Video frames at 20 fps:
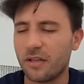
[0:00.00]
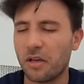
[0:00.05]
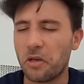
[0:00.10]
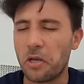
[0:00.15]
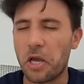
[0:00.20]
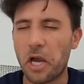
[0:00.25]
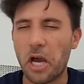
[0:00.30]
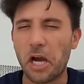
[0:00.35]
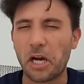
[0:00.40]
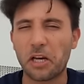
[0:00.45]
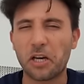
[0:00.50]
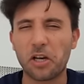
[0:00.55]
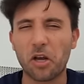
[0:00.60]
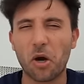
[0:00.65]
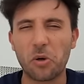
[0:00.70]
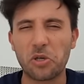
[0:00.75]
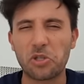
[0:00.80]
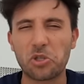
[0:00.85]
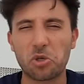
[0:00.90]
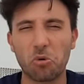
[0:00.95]
Yeah, I'm gonna go
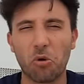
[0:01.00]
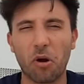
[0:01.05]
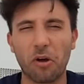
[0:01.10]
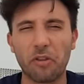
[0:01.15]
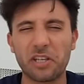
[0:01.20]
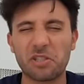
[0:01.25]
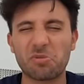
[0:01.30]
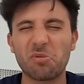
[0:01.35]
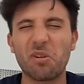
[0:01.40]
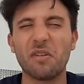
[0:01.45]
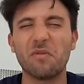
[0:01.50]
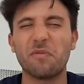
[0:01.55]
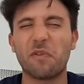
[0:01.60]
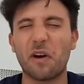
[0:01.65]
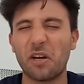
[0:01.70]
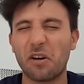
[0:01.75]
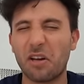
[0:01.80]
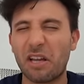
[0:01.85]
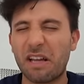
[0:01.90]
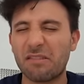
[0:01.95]
with true on this one.
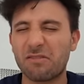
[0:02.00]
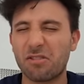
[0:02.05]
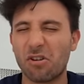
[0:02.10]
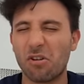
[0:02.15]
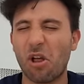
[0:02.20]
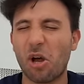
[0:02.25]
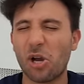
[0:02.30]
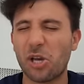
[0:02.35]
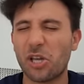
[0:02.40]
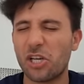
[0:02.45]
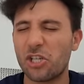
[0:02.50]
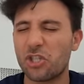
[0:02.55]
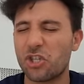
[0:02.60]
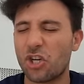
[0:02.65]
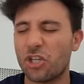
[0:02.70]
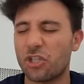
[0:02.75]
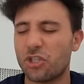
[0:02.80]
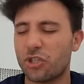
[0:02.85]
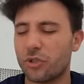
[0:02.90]
Final answer, lock it in, judge.